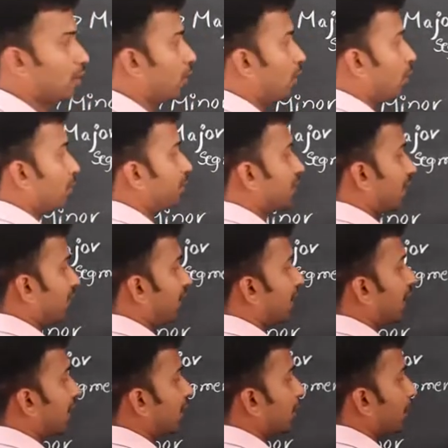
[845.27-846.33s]
Observe
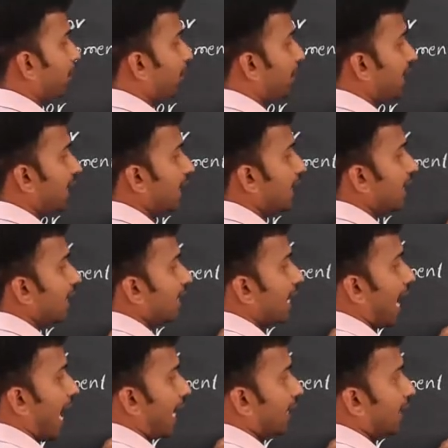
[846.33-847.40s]
here, P
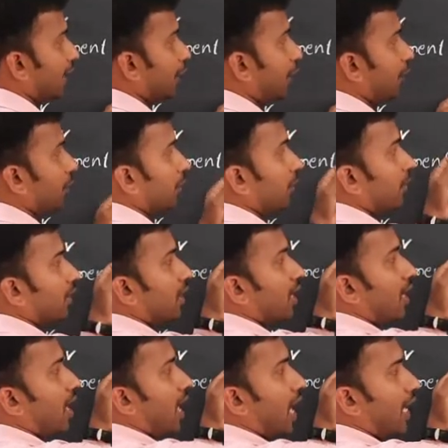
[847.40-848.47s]
and Q
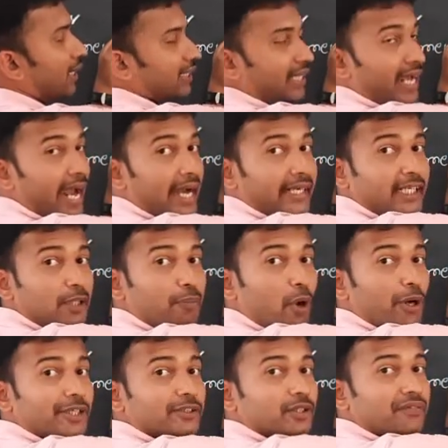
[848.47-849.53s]
are the end
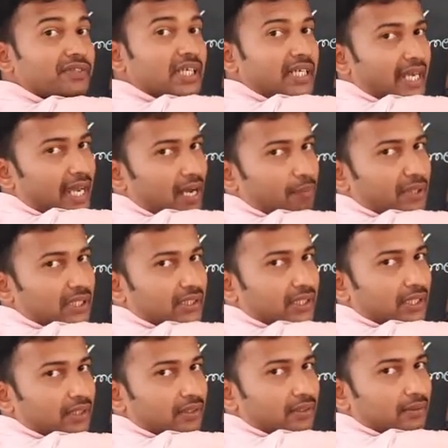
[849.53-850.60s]
points of the diameter.